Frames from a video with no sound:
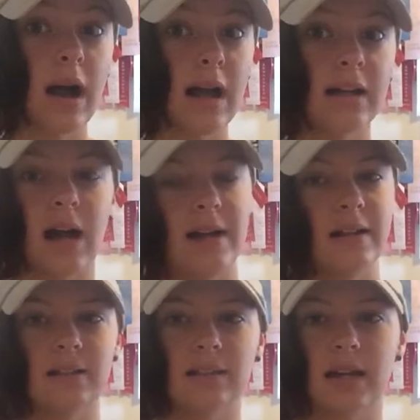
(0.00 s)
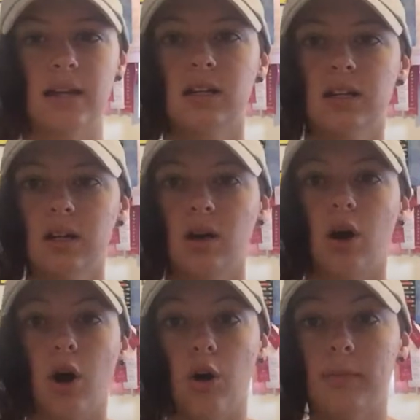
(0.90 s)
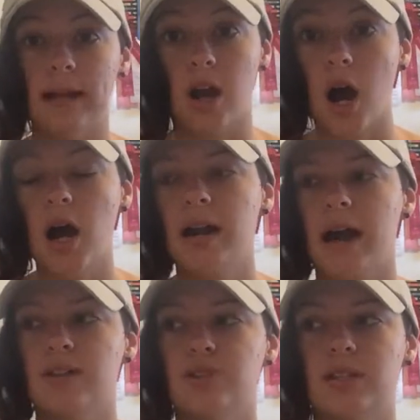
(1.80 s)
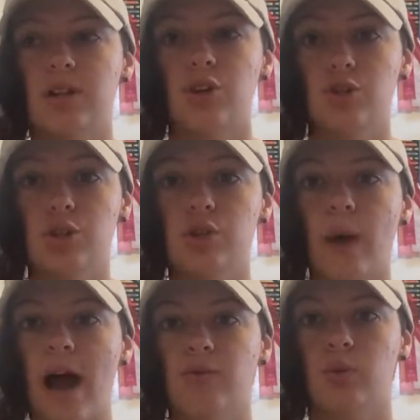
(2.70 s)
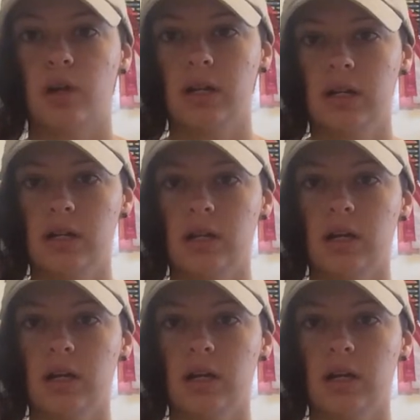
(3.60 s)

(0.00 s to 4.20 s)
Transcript: I didn't oh my god, I just said, "Do you have one?"